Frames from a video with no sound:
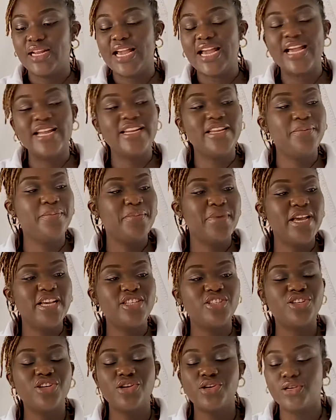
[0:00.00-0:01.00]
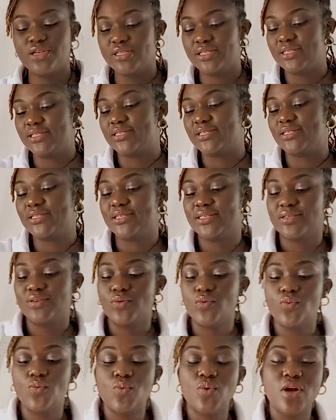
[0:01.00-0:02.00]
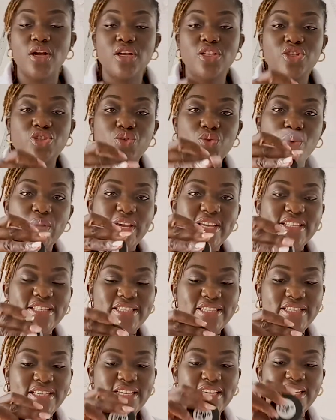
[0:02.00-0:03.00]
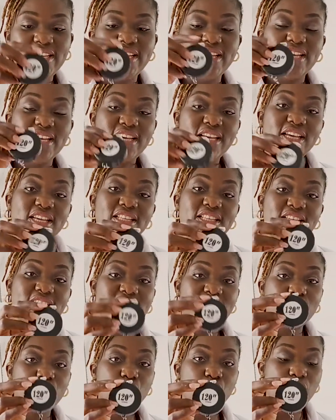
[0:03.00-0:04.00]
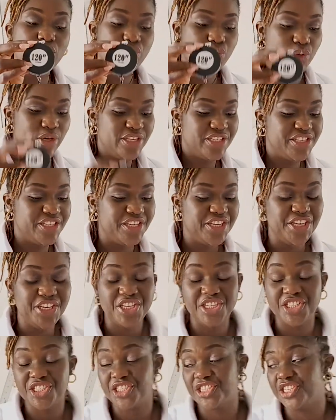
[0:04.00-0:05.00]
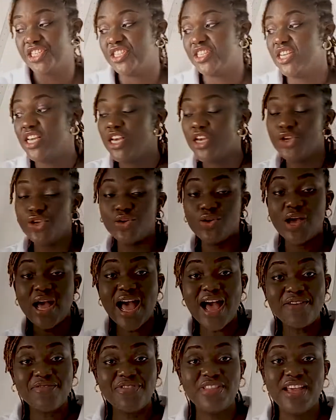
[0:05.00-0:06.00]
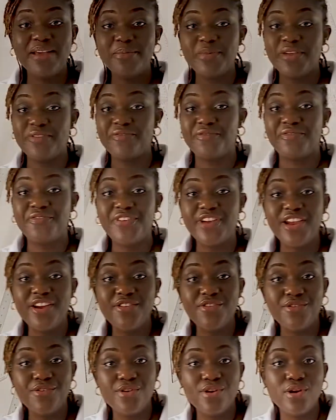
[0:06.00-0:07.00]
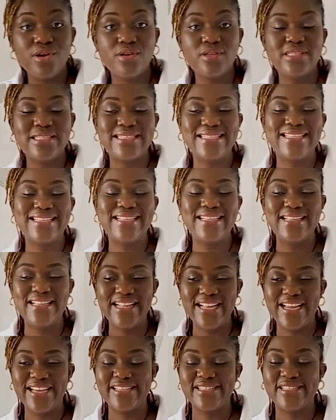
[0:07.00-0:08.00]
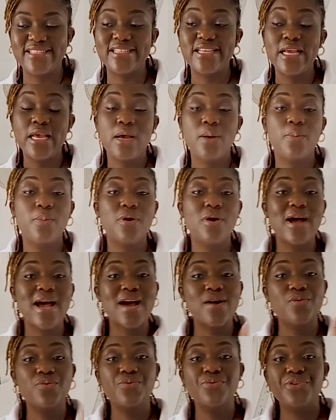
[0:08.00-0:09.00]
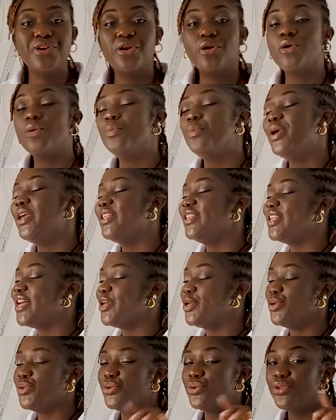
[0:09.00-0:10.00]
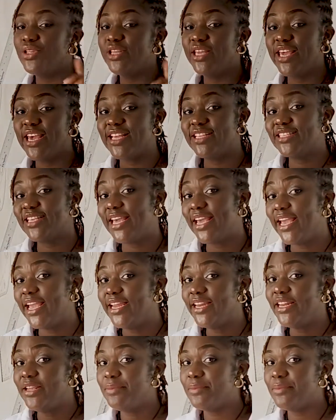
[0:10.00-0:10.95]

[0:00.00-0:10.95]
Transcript: and it measures 120. This is 120 inches. You have them in various lengths, but I would recommend that you don't get any